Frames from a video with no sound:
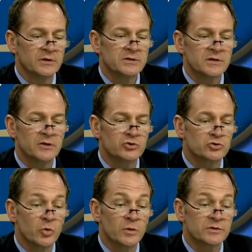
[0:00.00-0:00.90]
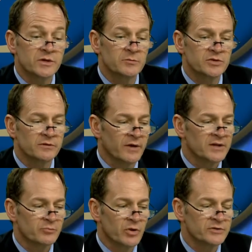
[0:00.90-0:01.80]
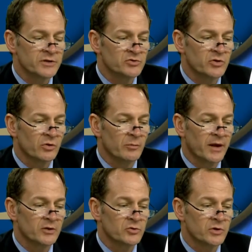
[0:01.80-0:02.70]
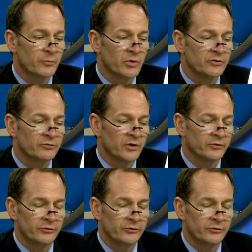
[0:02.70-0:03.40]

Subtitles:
said Stuart Simpson, Vice President and General Manager, Hip Reconstruction.